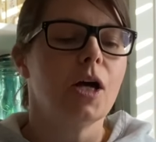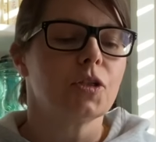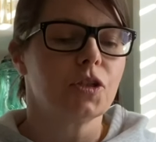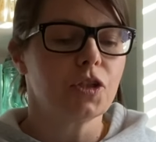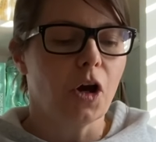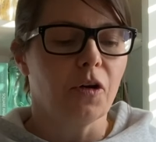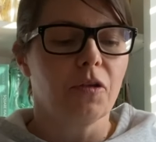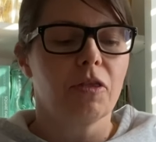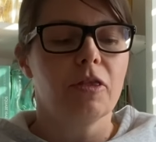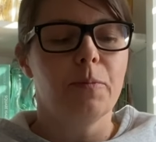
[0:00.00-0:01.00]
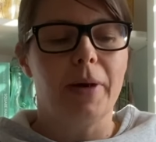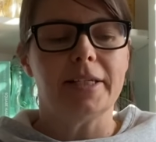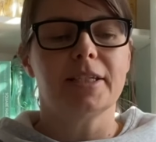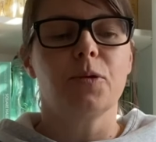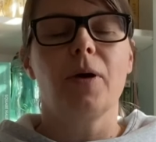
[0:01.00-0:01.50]
So the
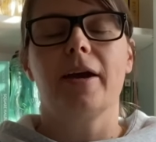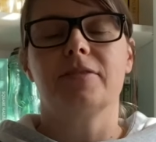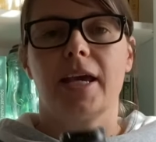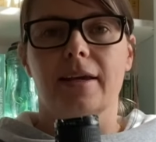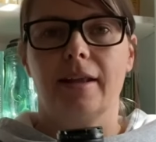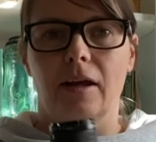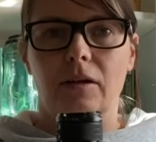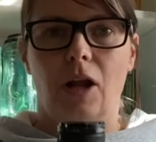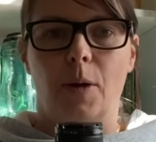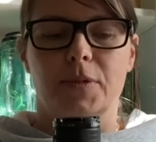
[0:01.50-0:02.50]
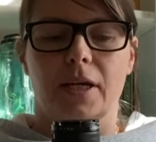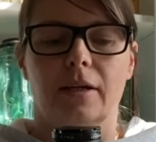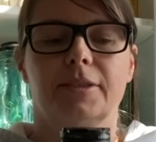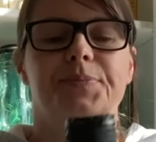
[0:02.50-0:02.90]
basic way of taking out an optic,